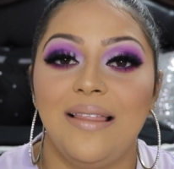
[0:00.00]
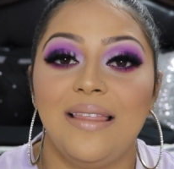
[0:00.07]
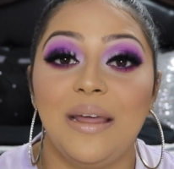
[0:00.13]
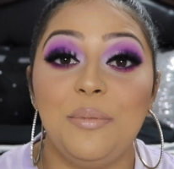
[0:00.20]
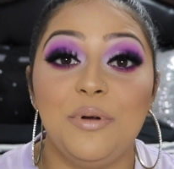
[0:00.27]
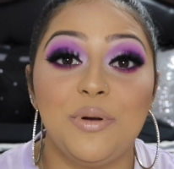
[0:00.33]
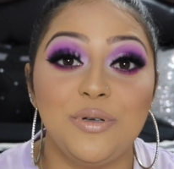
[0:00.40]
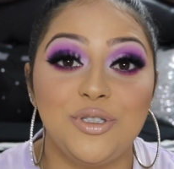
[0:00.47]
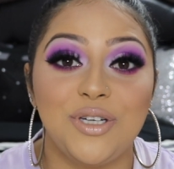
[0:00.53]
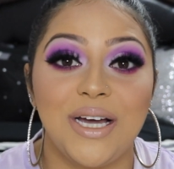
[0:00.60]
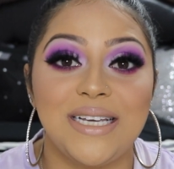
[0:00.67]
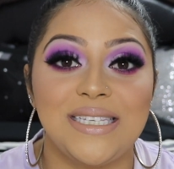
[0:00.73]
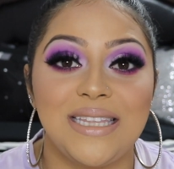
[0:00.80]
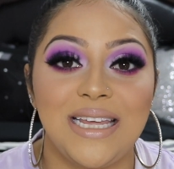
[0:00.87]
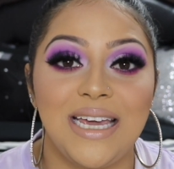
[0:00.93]
Let me know what you
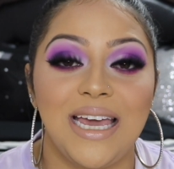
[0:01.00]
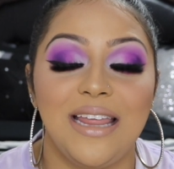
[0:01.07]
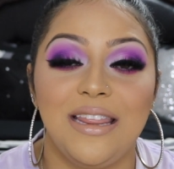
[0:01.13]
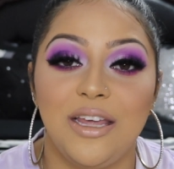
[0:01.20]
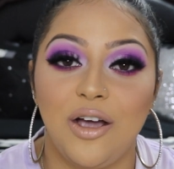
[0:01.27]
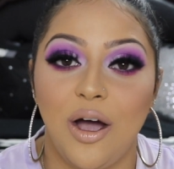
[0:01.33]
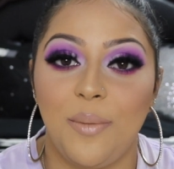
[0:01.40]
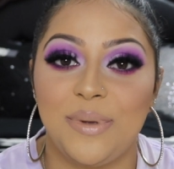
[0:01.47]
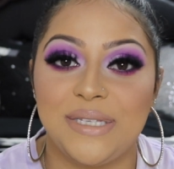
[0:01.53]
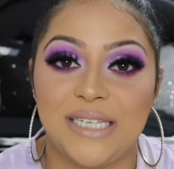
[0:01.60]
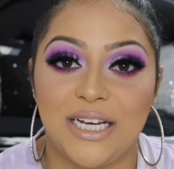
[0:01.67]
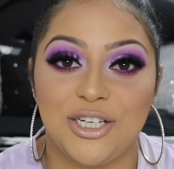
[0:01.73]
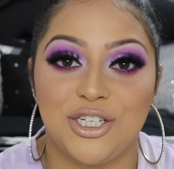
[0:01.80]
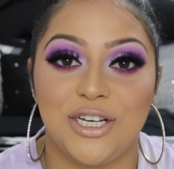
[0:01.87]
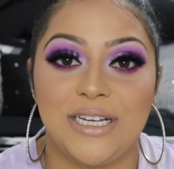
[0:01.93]
guys think in the comment
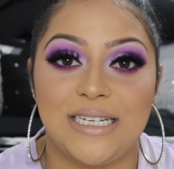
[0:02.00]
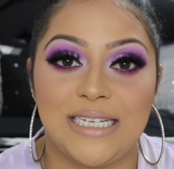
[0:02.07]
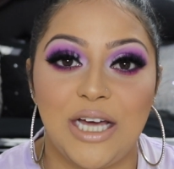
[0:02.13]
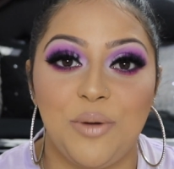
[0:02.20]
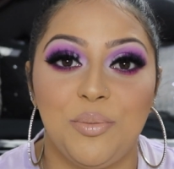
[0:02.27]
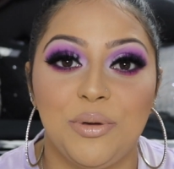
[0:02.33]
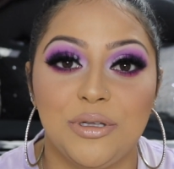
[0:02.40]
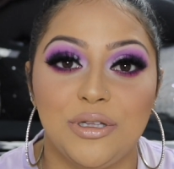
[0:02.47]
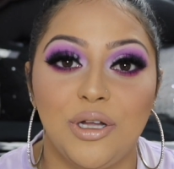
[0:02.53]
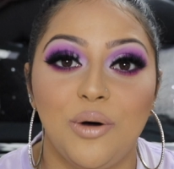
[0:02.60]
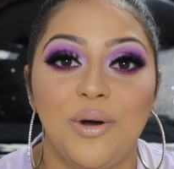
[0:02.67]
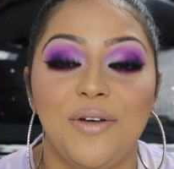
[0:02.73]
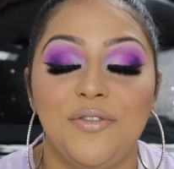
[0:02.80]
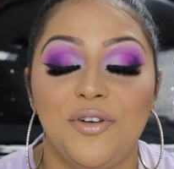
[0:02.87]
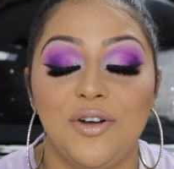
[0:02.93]
section down
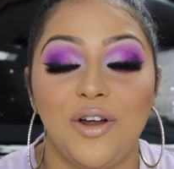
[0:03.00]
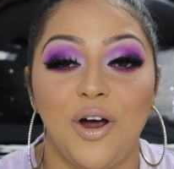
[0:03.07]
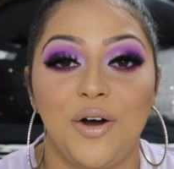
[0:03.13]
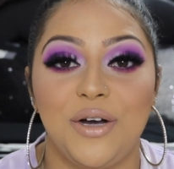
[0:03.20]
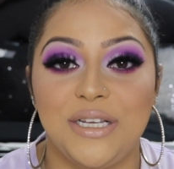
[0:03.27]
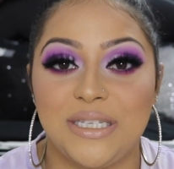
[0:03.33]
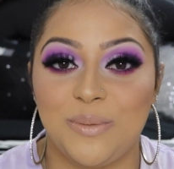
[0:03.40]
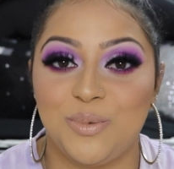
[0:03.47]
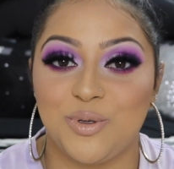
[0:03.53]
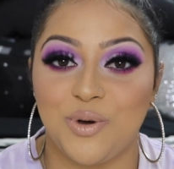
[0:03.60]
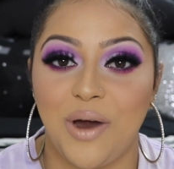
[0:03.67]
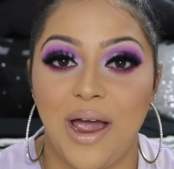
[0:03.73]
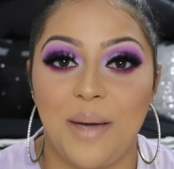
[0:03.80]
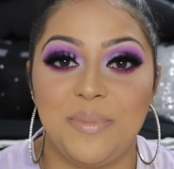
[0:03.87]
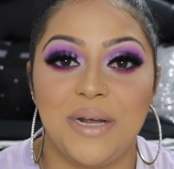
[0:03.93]
below. If you're not already
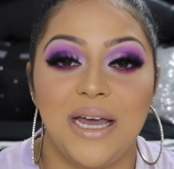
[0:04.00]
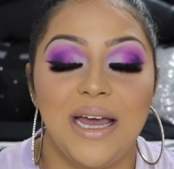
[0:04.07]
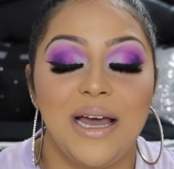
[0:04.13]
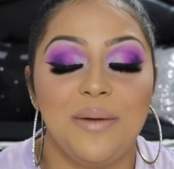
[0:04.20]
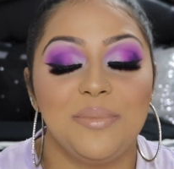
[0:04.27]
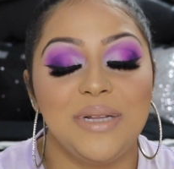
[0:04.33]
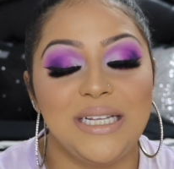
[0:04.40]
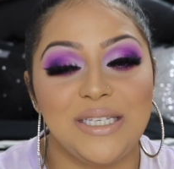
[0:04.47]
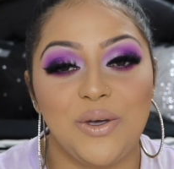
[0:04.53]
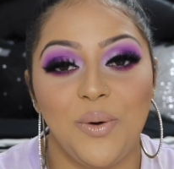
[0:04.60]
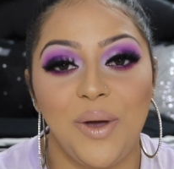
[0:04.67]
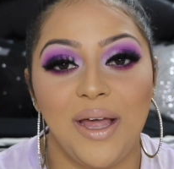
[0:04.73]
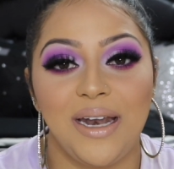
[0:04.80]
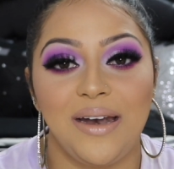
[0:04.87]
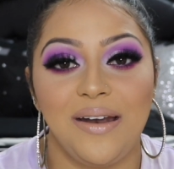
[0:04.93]
subscribed, please go
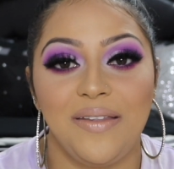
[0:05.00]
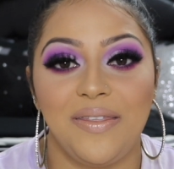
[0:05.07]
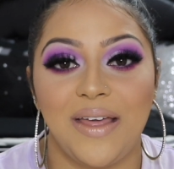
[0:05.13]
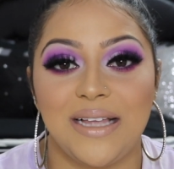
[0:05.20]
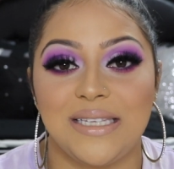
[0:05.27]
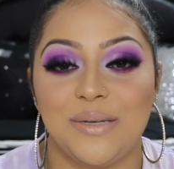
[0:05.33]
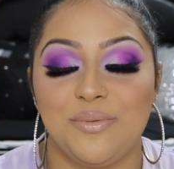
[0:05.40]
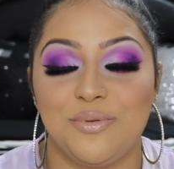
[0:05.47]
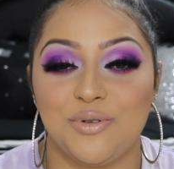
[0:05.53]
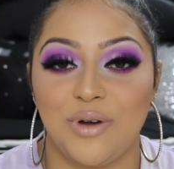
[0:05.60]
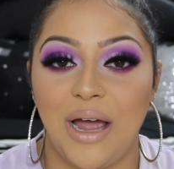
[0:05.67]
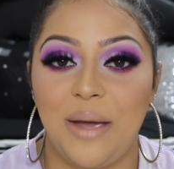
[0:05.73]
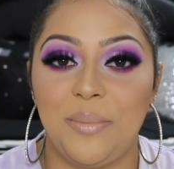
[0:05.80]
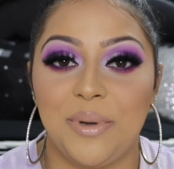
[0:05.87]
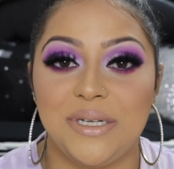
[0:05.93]
ahead and hit that
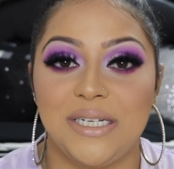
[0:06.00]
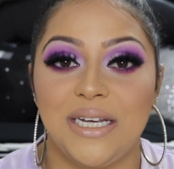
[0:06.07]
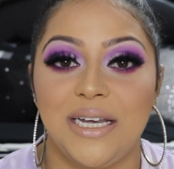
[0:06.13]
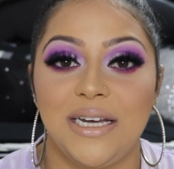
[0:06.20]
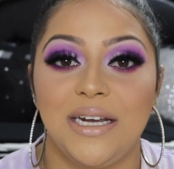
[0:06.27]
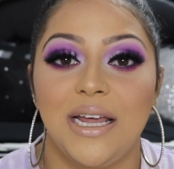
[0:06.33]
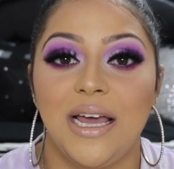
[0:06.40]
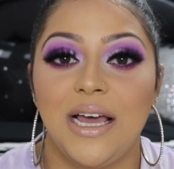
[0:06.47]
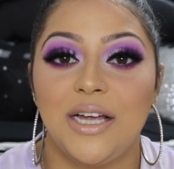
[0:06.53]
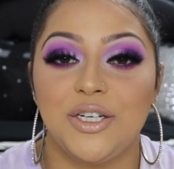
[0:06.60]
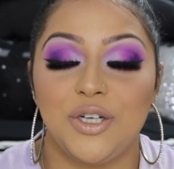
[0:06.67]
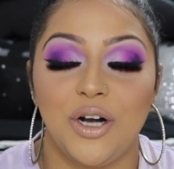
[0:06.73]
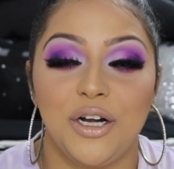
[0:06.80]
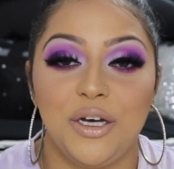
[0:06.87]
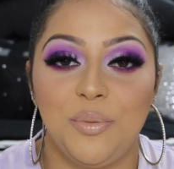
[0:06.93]
subscribe button.
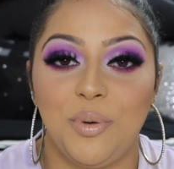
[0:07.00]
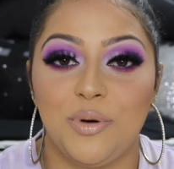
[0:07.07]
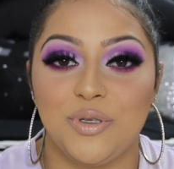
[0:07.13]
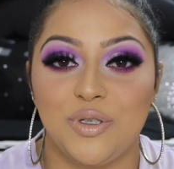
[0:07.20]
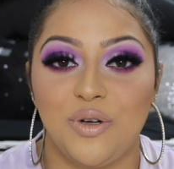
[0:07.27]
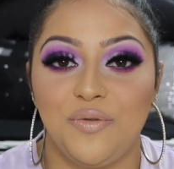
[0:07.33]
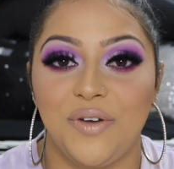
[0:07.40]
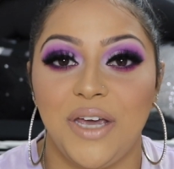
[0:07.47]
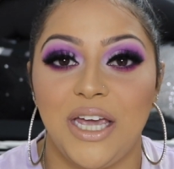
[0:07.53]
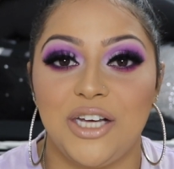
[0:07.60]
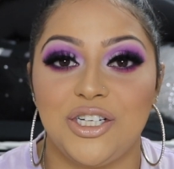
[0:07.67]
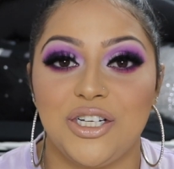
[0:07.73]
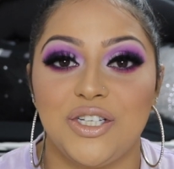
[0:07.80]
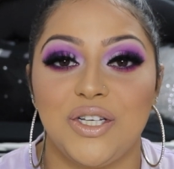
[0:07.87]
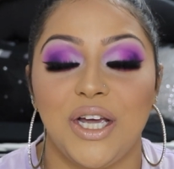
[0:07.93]
Turn on your post
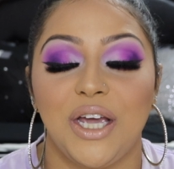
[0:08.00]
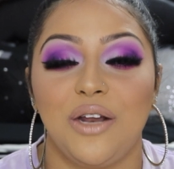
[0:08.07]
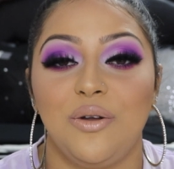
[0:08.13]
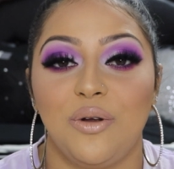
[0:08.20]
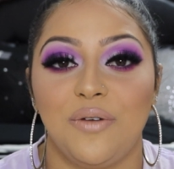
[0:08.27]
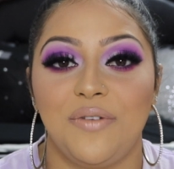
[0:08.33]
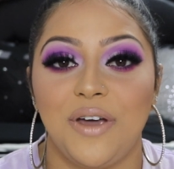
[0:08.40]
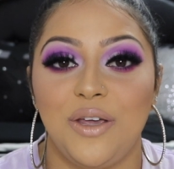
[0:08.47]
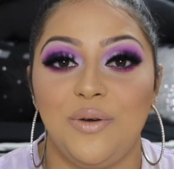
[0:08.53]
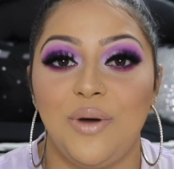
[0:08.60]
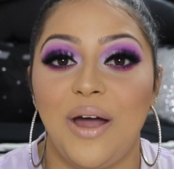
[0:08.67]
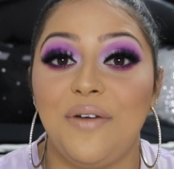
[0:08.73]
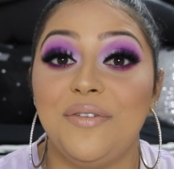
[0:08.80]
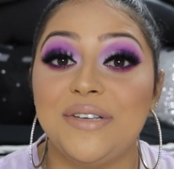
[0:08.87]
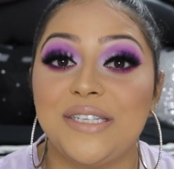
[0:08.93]
notifications so I can notify you
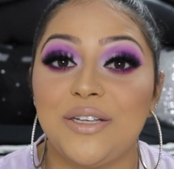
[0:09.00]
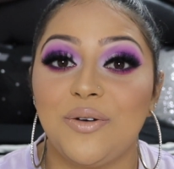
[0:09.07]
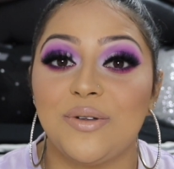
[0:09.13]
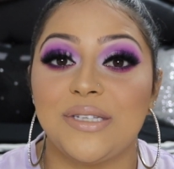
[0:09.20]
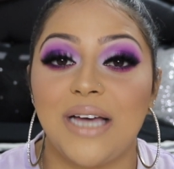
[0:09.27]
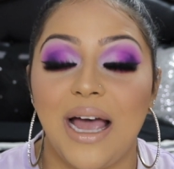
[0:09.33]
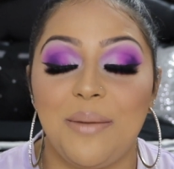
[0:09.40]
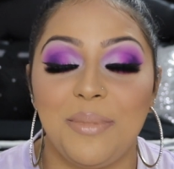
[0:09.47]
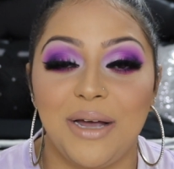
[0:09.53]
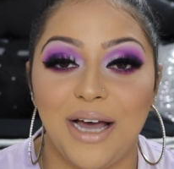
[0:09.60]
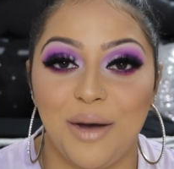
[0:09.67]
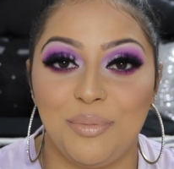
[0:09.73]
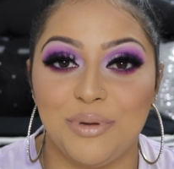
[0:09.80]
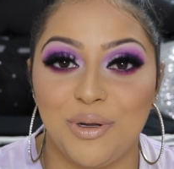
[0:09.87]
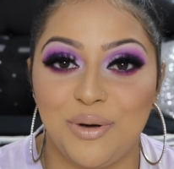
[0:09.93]
every single time I
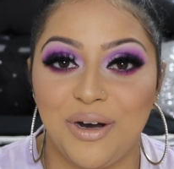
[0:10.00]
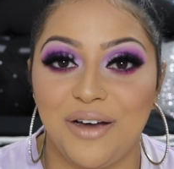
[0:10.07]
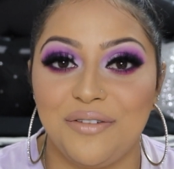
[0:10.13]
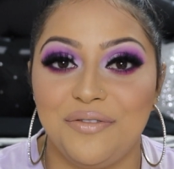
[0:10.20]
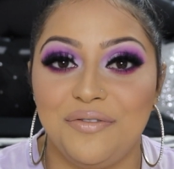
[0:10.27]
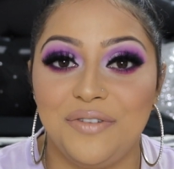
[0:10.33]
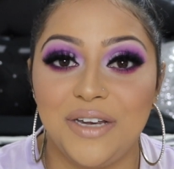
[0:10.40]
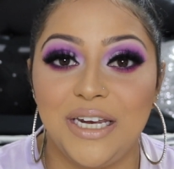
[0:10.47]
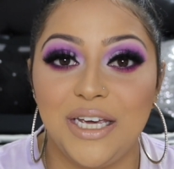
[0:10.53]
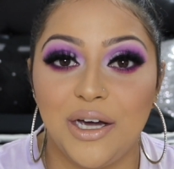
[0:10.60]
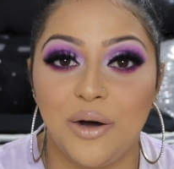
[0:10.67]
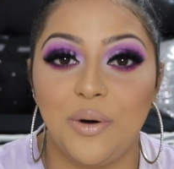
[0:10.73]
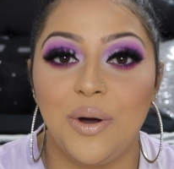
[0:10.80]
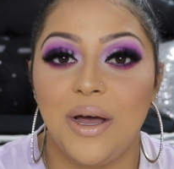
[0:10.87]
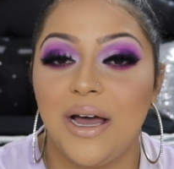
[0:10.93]
upload a
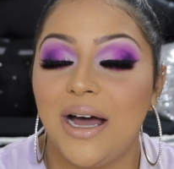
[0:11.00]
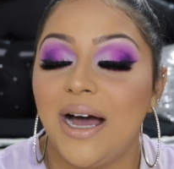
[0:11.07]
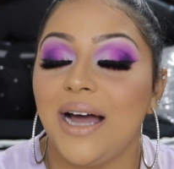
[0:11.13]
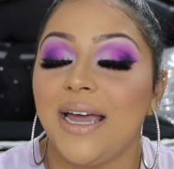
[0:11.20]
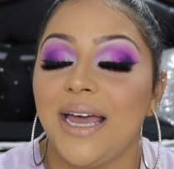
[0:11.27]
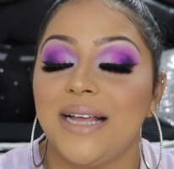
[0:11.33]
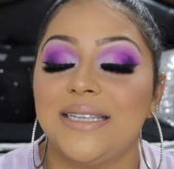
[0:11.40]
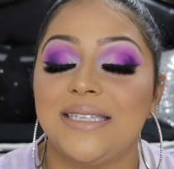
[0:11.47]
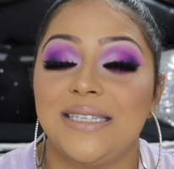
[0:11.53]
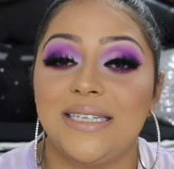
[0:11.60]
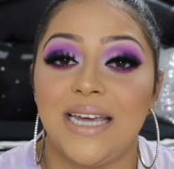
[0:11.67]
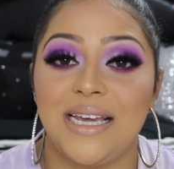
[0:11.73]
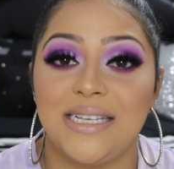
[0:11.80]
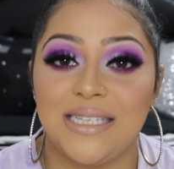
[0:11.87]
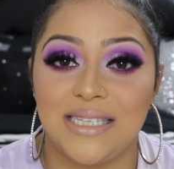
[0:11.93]
video. Again,
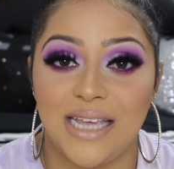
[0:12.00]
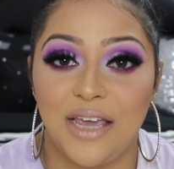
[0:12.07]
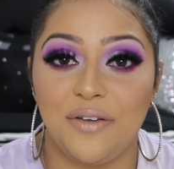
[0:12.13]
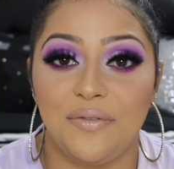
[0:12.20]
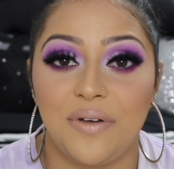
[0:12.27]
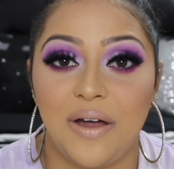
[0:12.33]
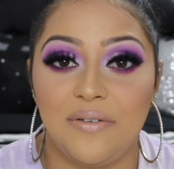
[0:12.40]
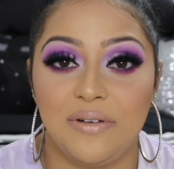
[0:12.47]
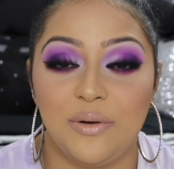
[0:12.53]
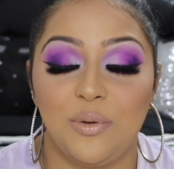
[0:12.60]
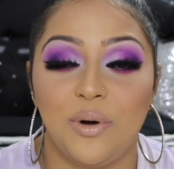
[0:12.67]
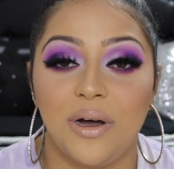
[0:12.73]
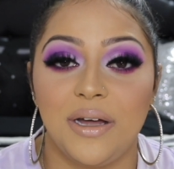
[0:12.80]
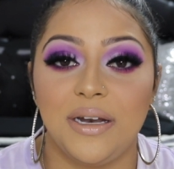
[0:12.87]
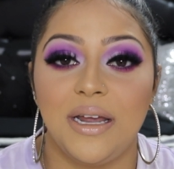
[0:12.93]
stay safe,
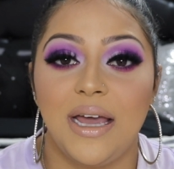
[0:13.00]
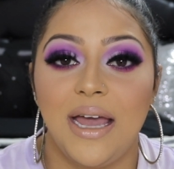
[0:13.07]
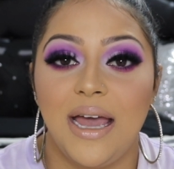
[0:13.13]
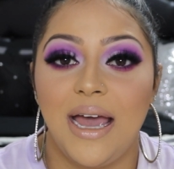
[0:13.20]
everyone.